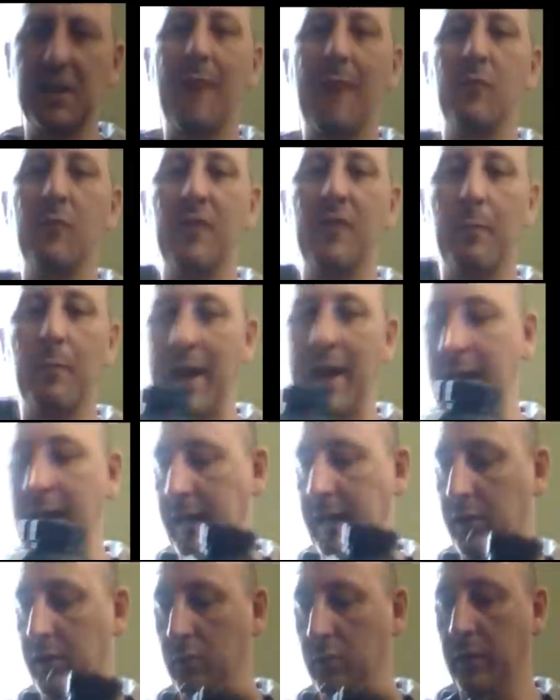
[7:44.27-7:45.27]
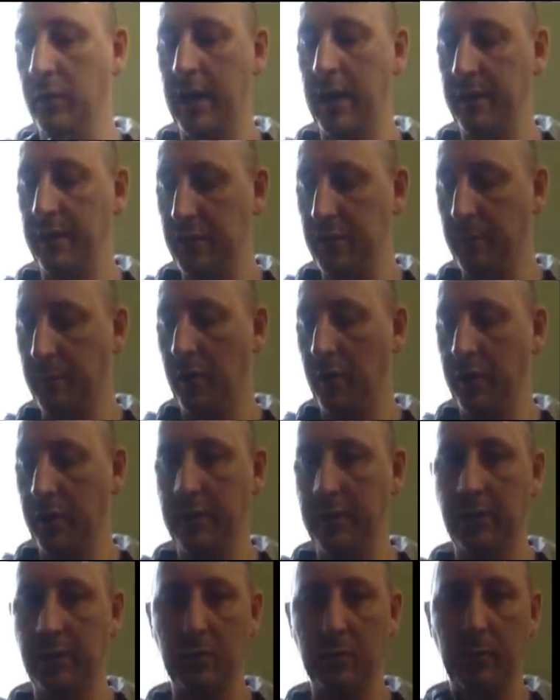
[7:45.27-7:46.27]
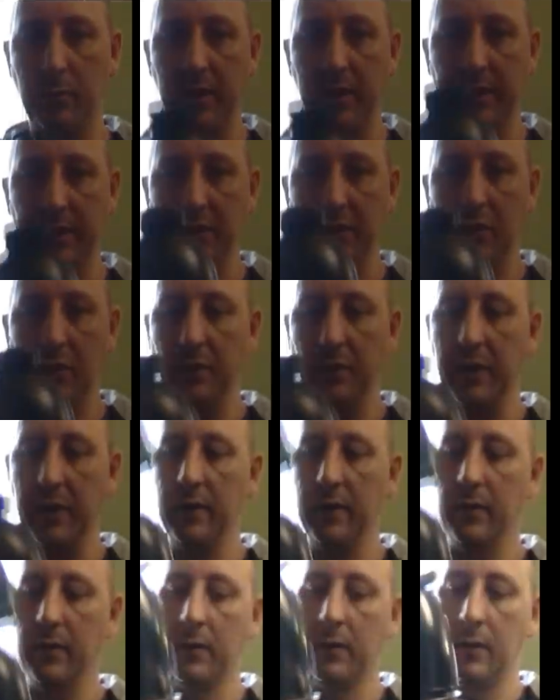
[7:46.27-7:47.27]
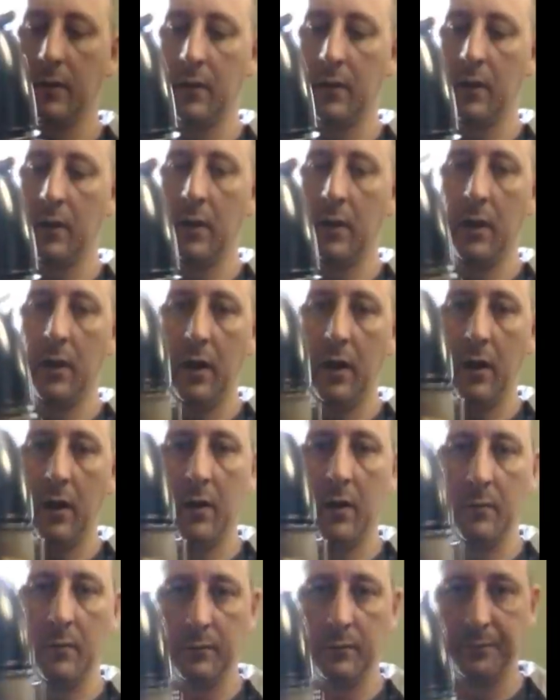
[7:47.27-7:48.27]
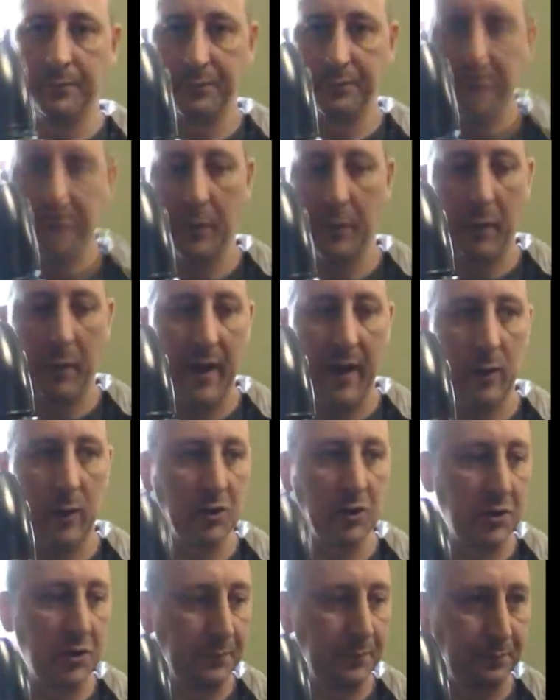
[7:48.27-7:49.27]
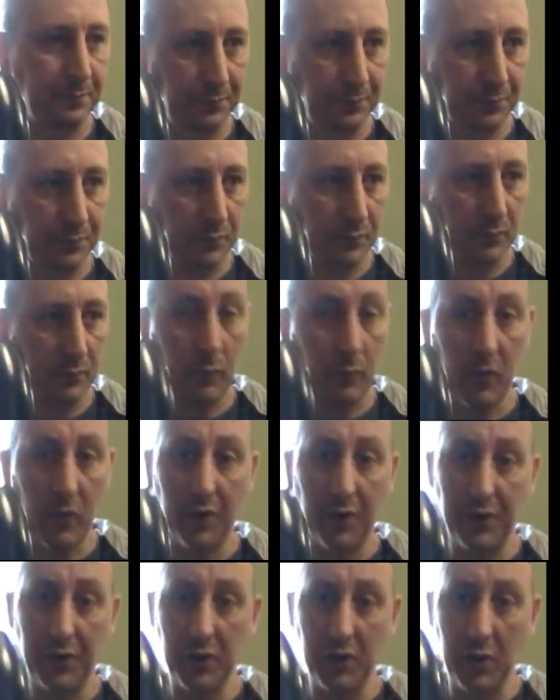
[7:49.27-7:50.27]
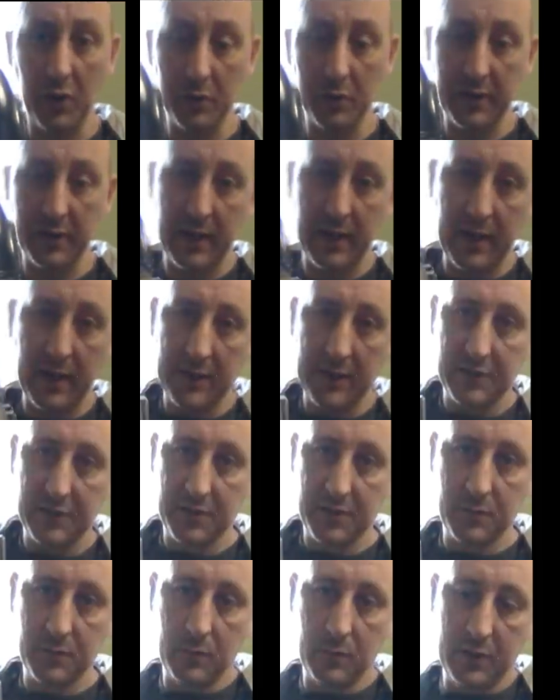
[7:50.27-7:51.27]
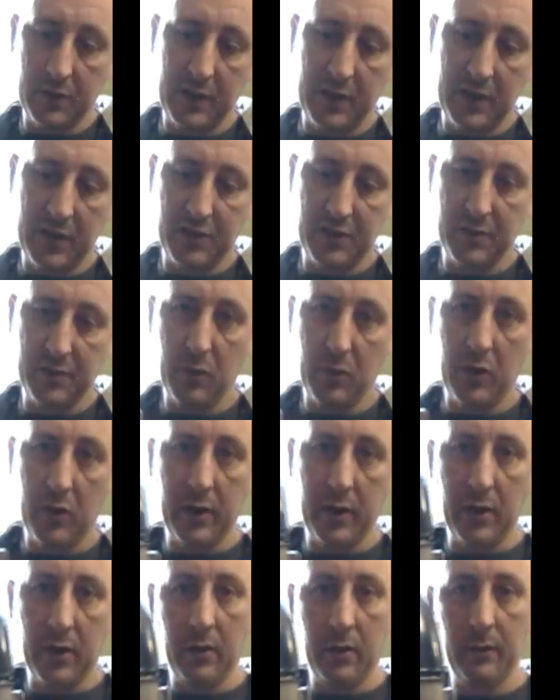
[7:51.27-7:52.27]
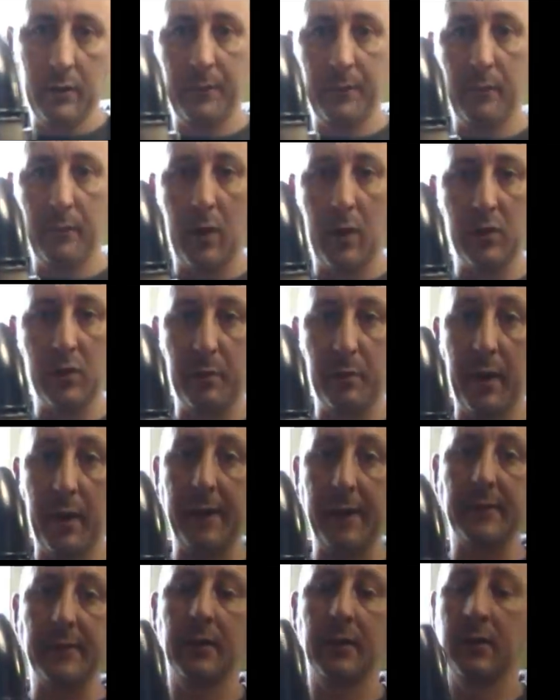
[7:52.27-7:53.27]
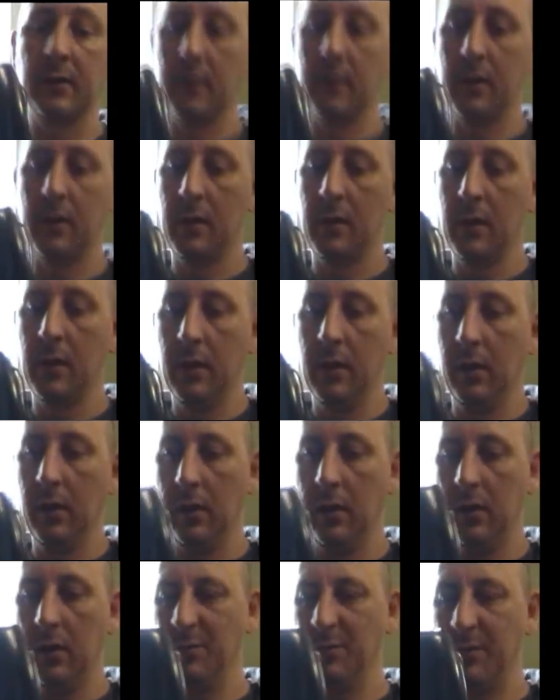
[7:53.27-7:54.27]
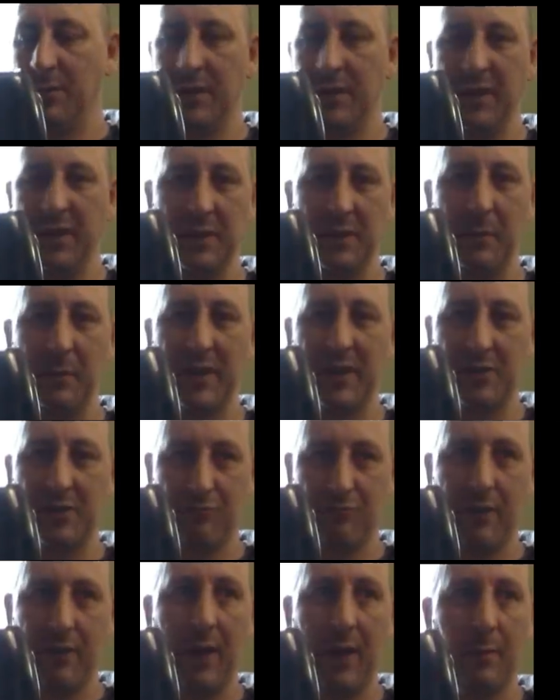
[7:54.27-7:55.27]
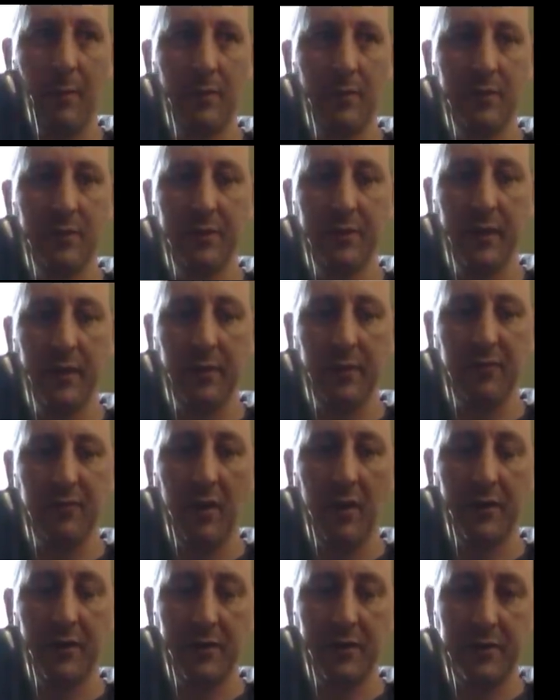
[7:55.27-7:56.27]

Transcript: It does come with a bag and all that if you buy the complete unit. The pouch, I do use that. That's attached to my mouldy pack. It's a bit crap to tell you.